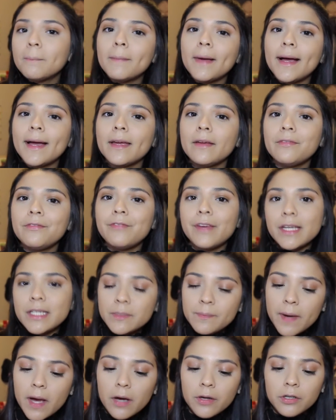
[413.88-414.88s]
my face
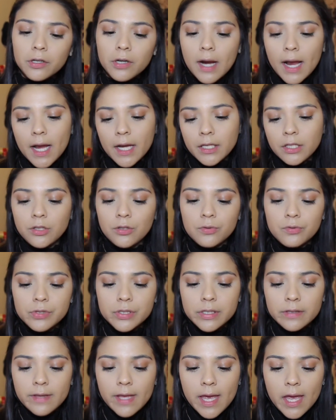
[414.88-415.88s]
powder, I
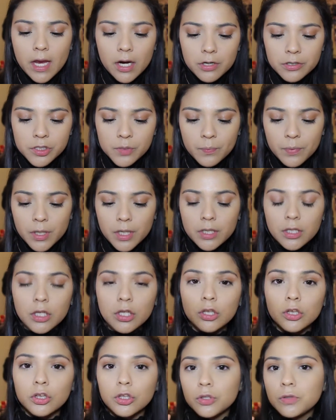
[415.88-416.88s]
use the Airspun
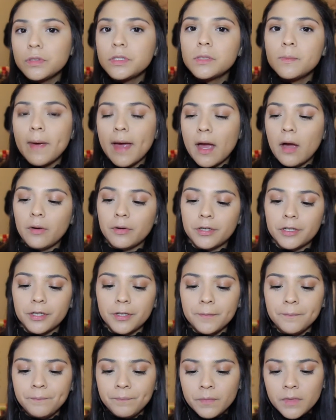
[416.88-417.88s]
loose
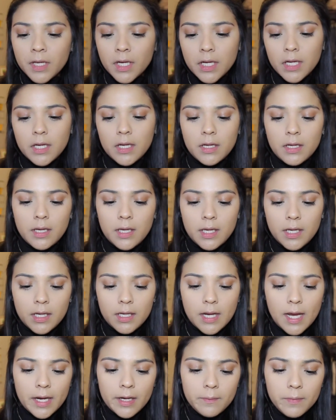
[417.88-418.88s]
powder,
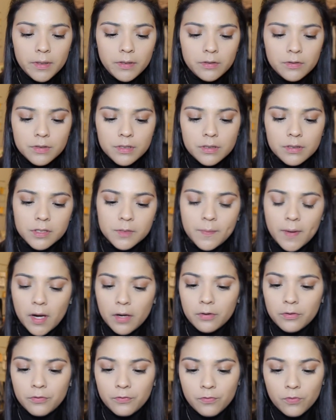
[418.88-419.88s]
and I've been using this
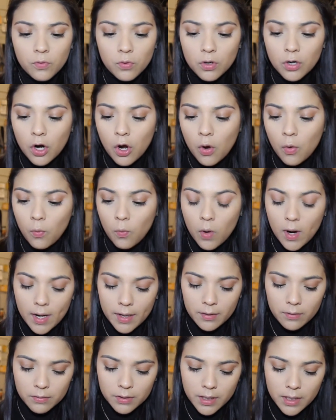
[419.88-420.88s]
powder for a
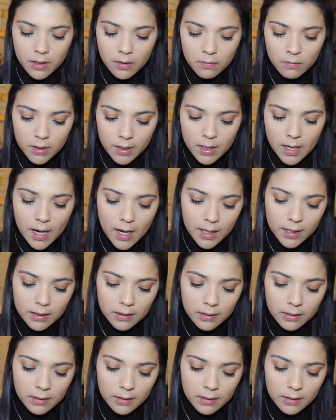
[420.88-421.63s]
while now and I